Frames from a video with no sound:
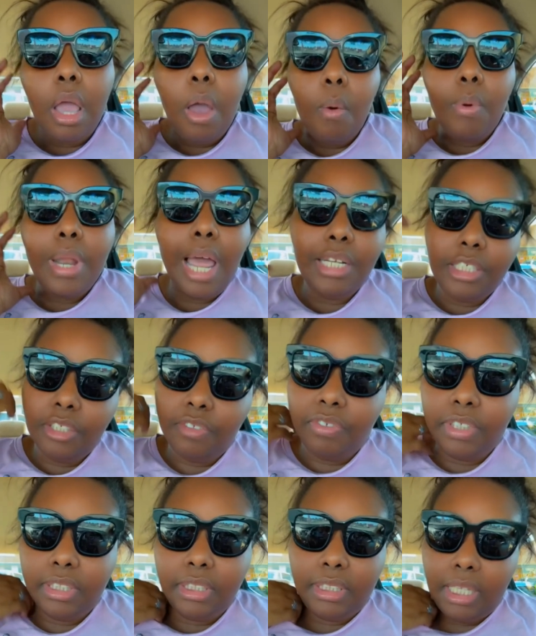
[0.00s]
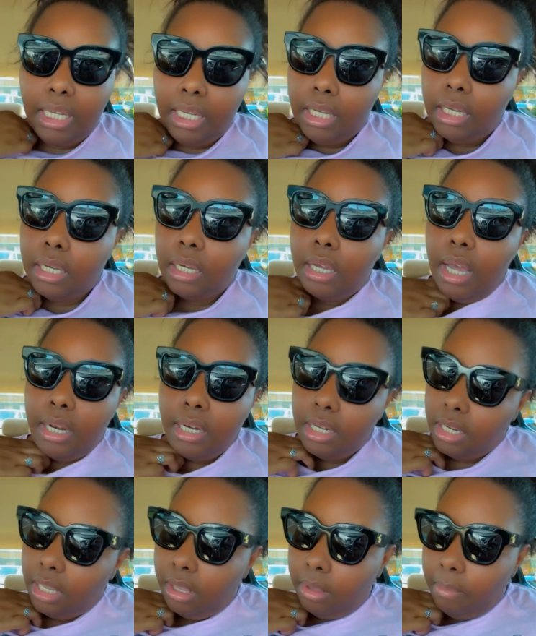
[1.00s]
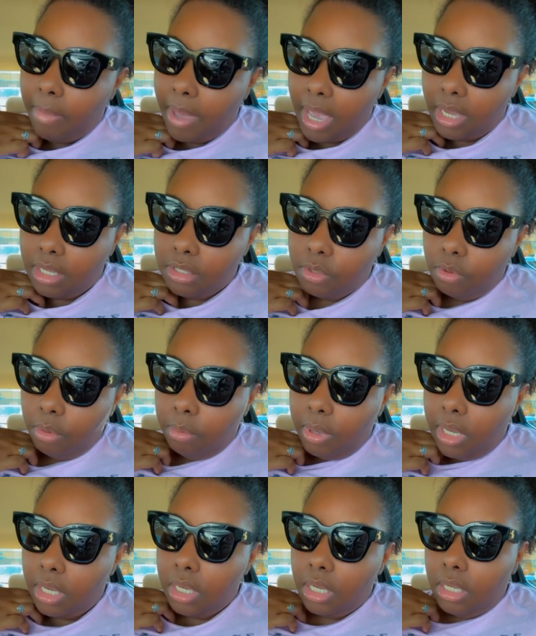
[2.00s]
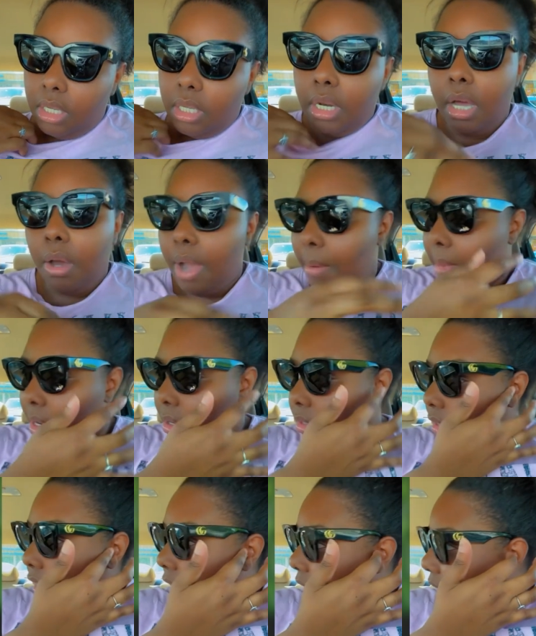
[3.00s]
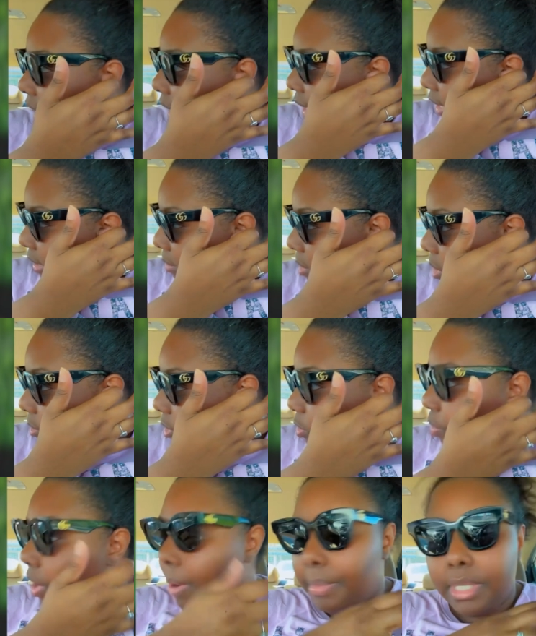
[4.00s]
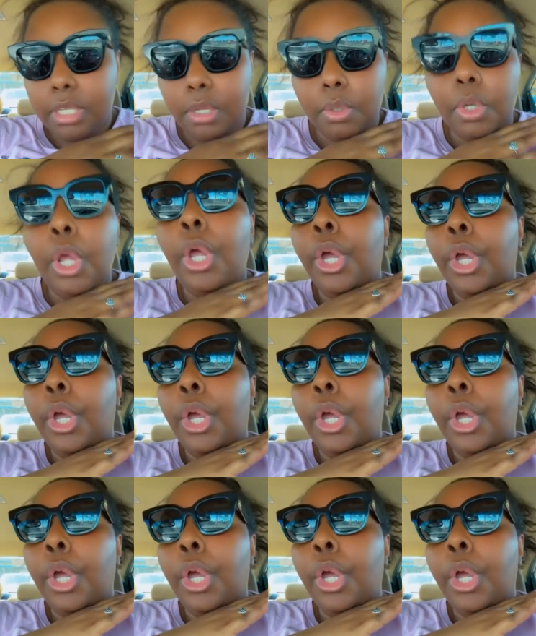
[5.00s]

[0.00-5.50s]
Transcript: Well, not just for the sake. I need to get back into it, but you know, I'm not gonna say it again because I'm always promising.